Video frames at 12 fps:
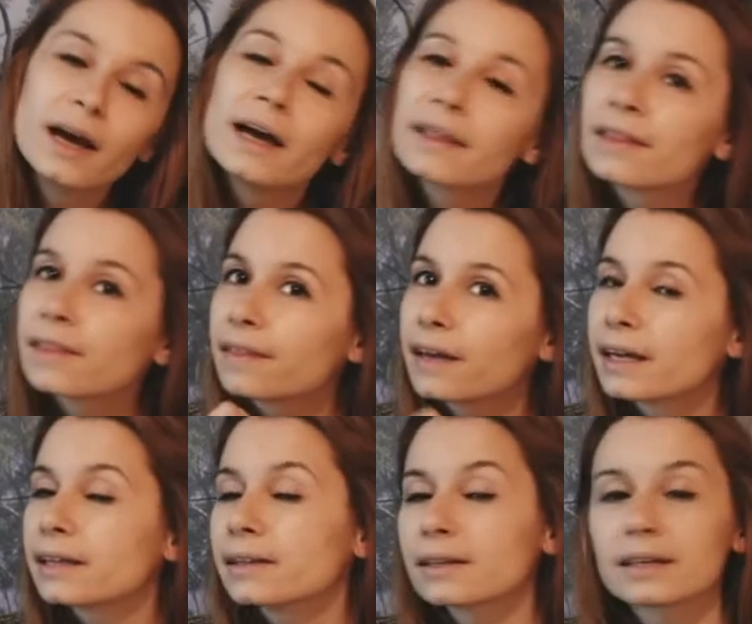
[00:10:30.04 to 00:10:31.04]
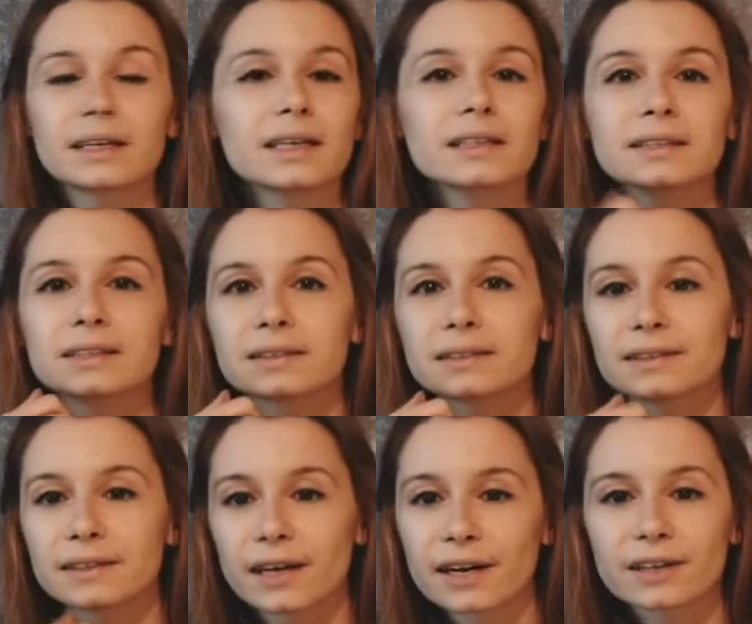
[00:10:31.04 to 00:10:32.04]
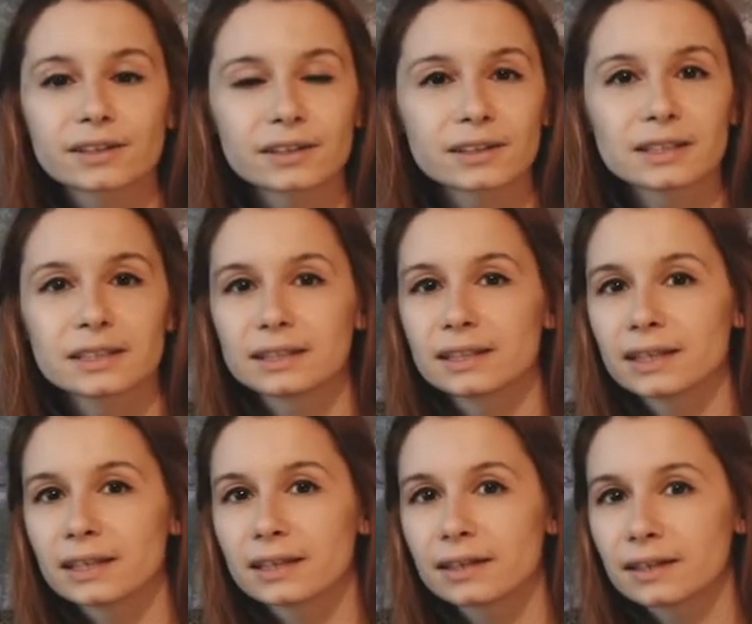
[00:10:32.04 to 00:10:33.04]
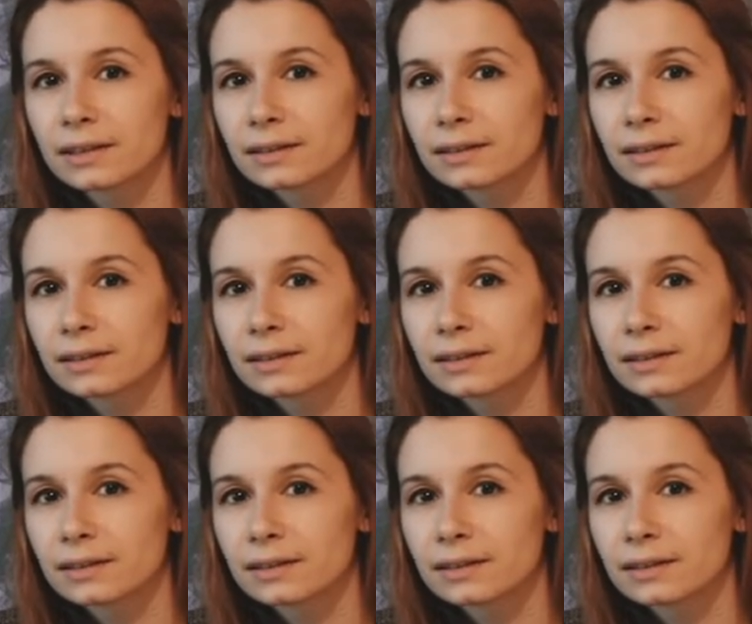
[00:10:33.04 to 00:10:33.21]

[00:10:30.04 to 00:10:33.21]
And then his characteristic